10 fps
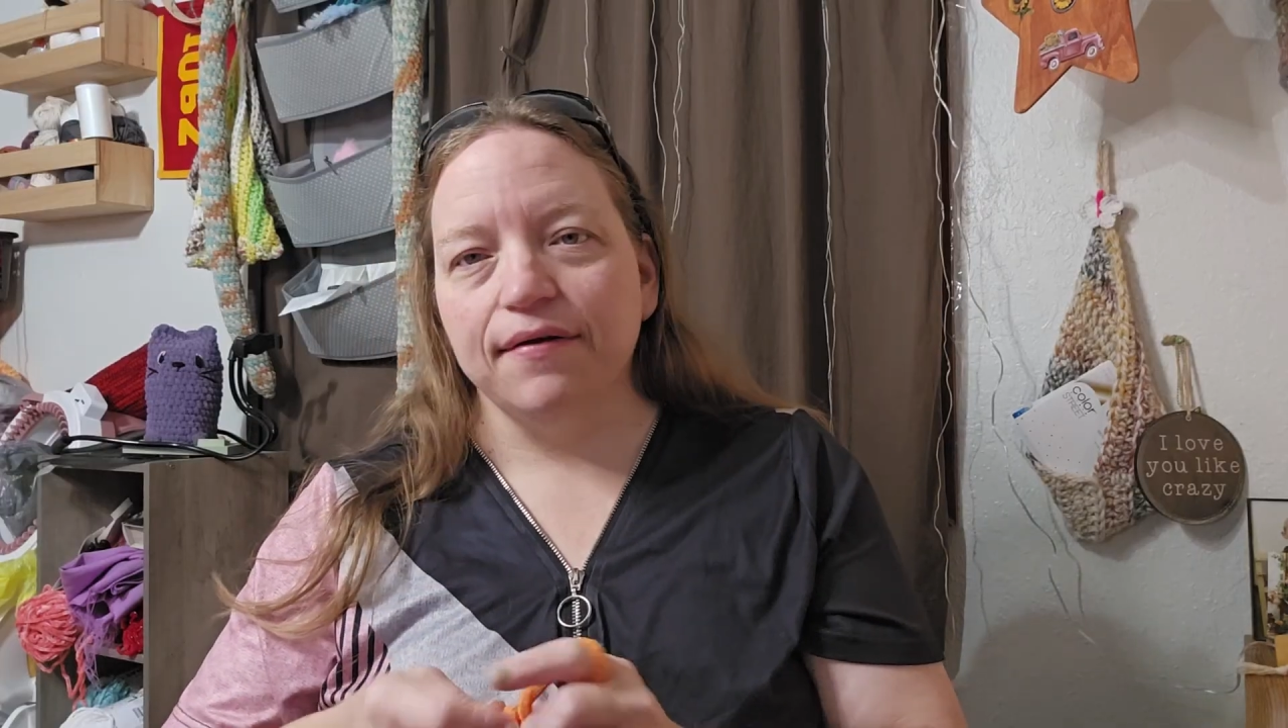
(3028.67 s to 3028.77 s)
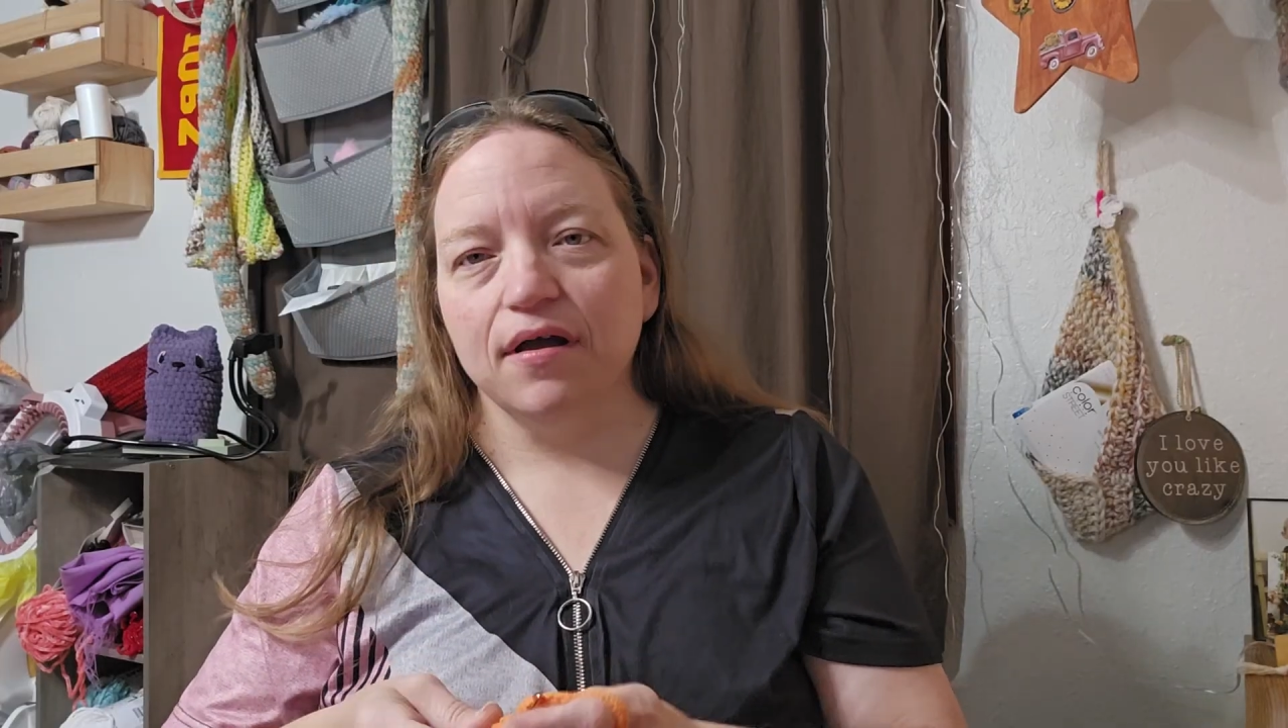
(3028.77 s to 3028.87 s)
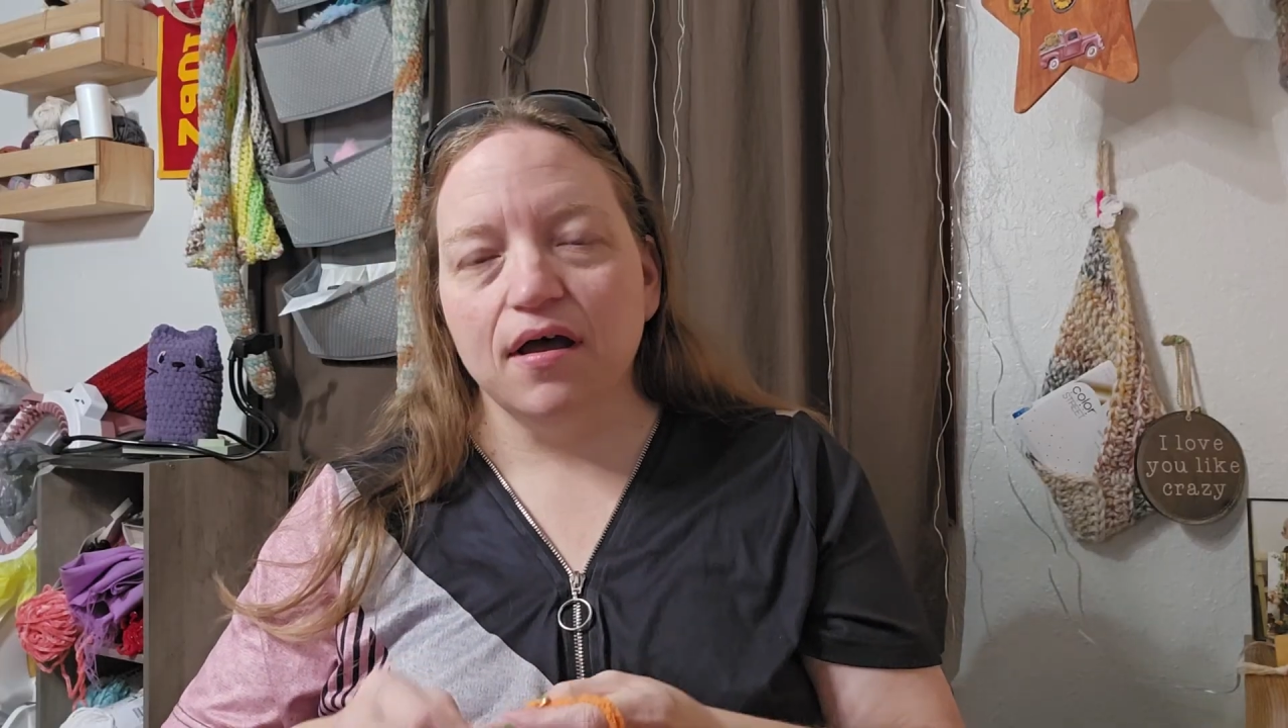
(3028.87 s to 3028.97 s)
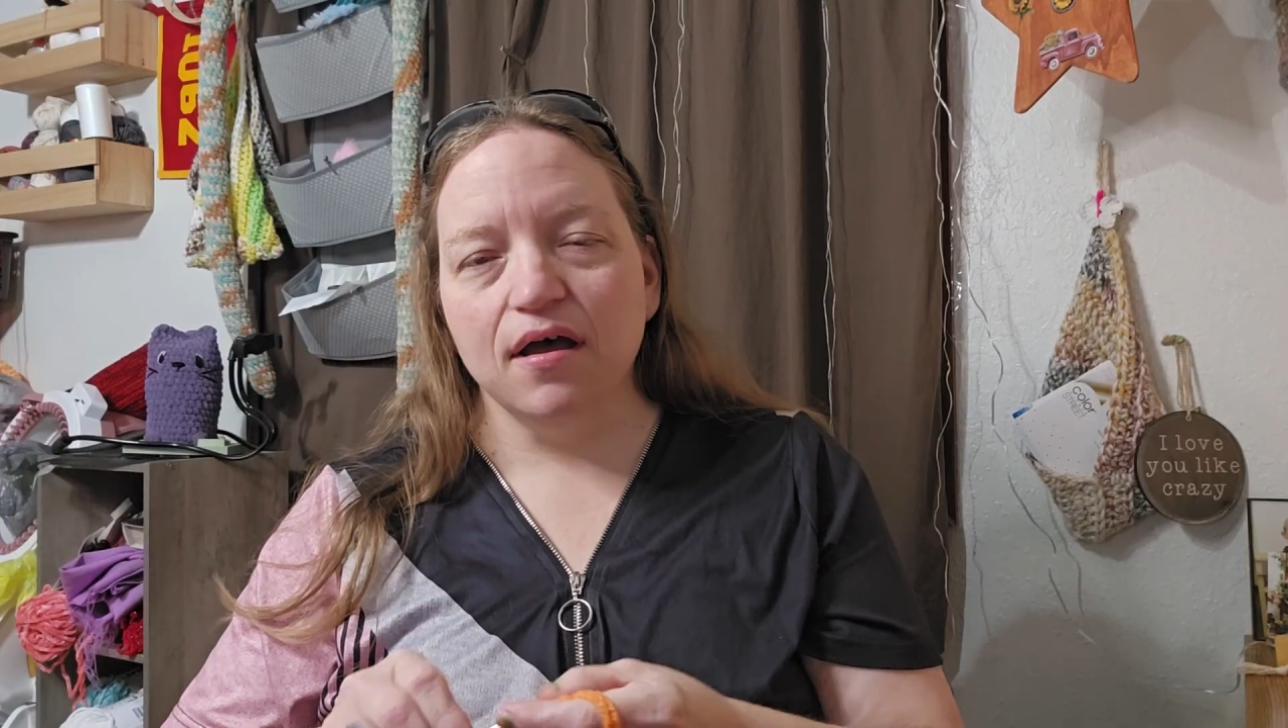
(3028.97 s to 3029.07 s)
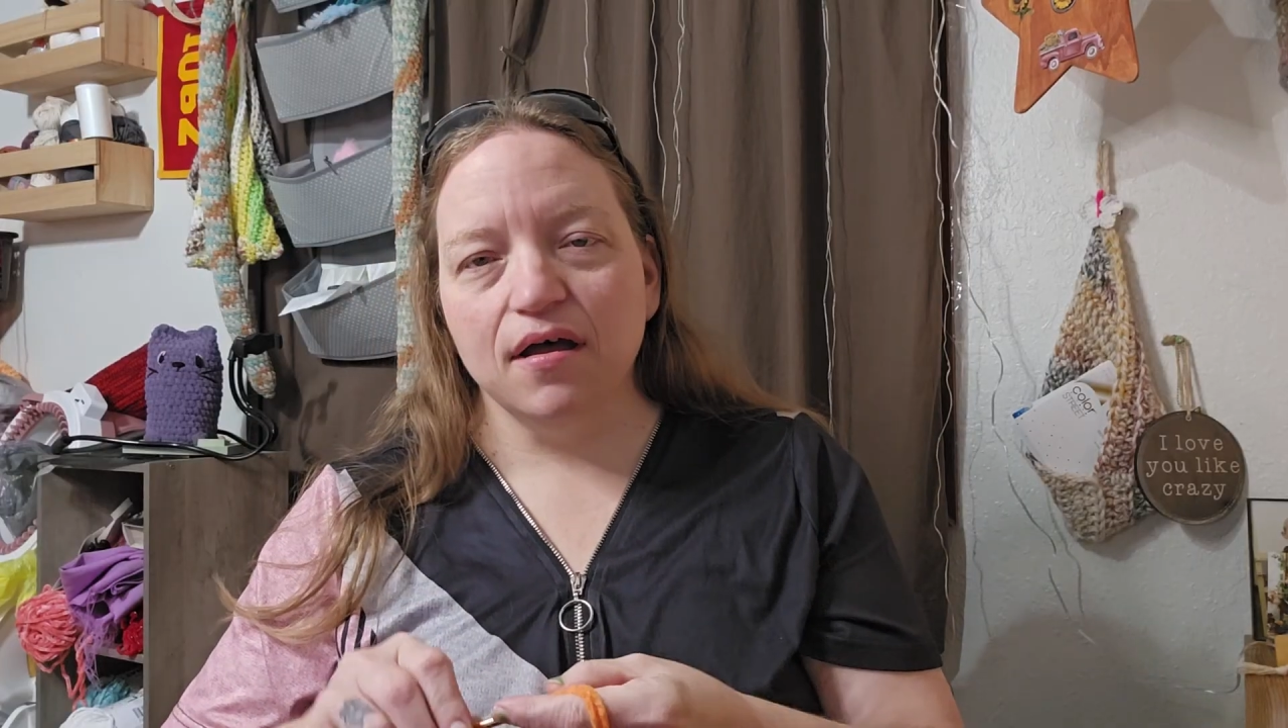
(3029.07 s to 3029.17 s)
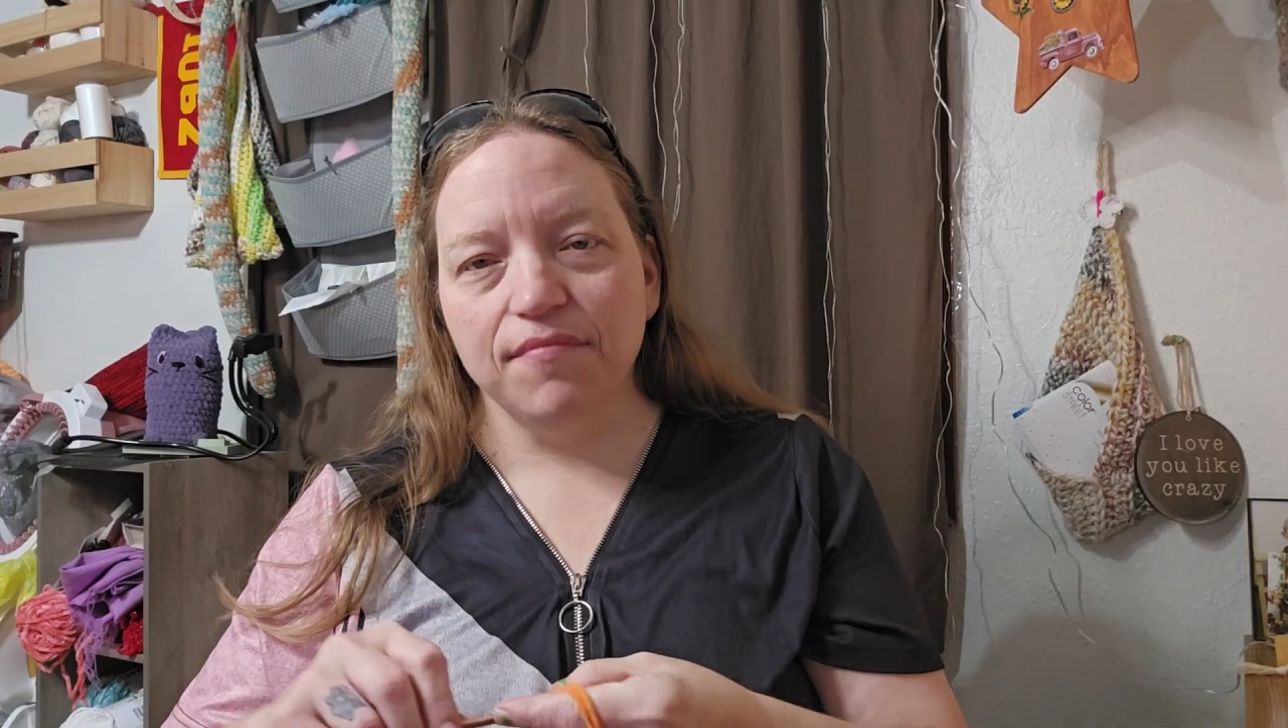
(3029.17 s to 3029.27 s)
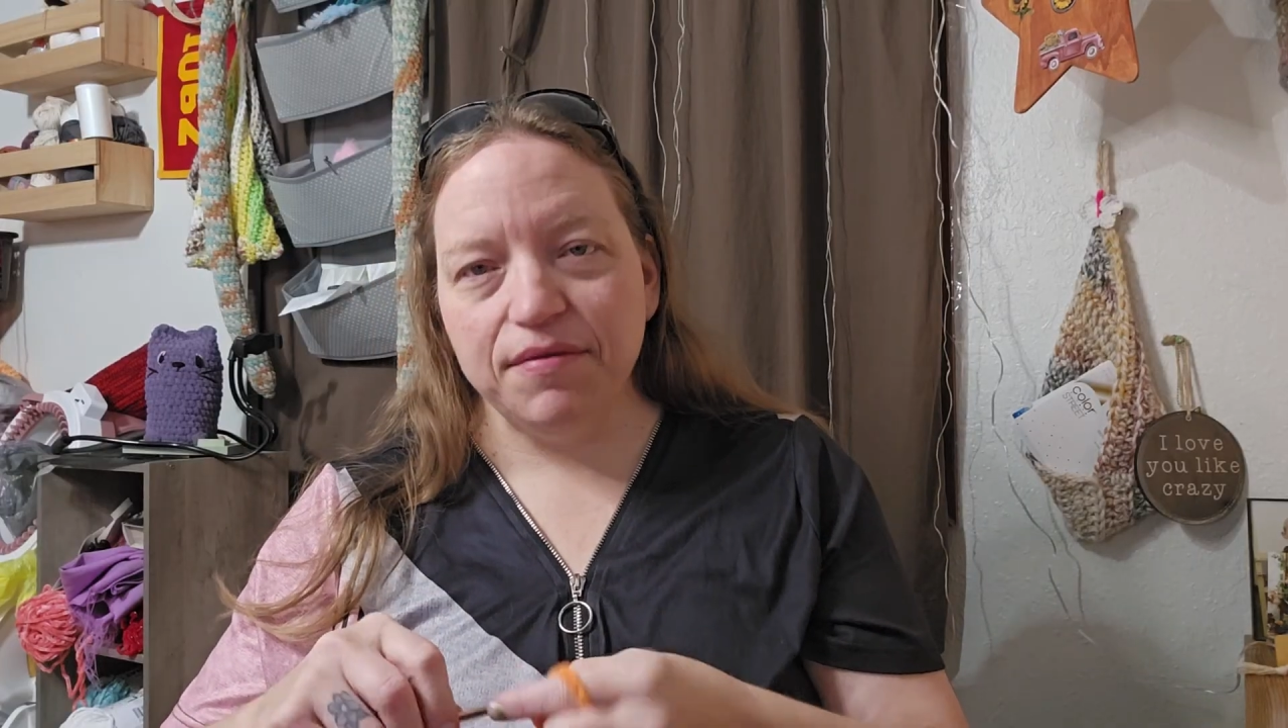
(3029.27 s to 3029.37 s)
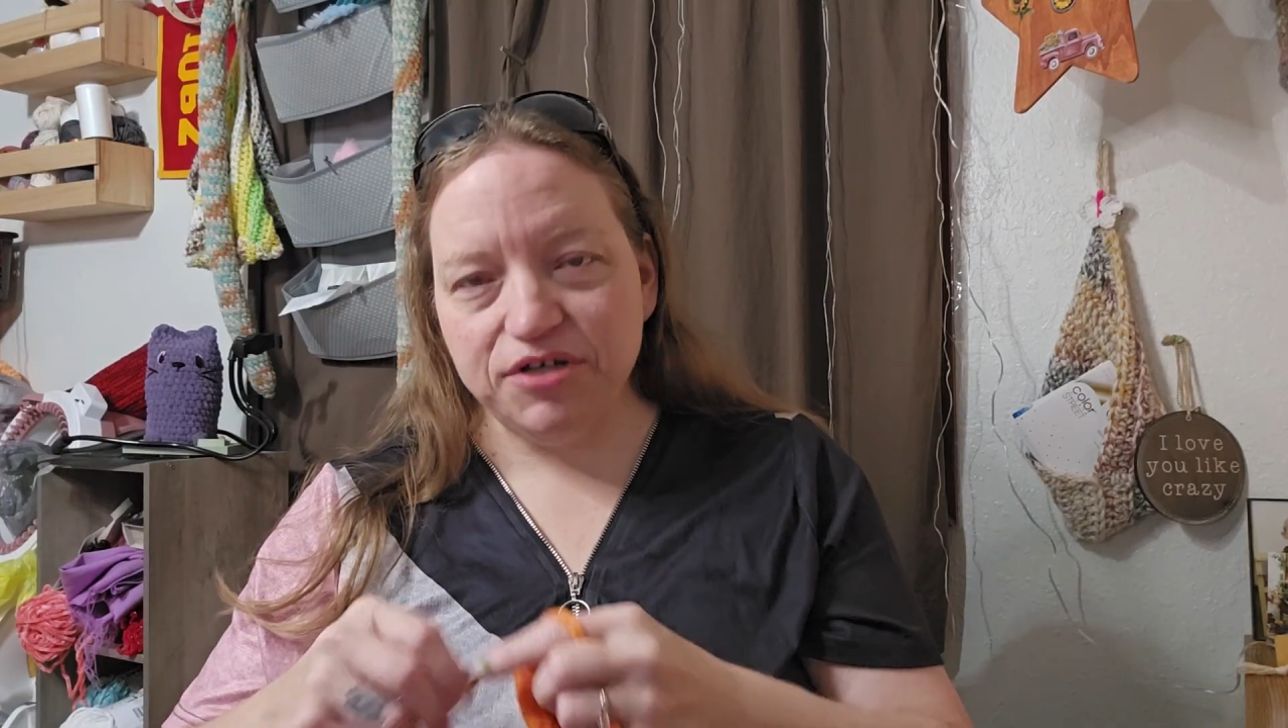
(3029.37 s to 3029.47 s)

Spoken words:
I'm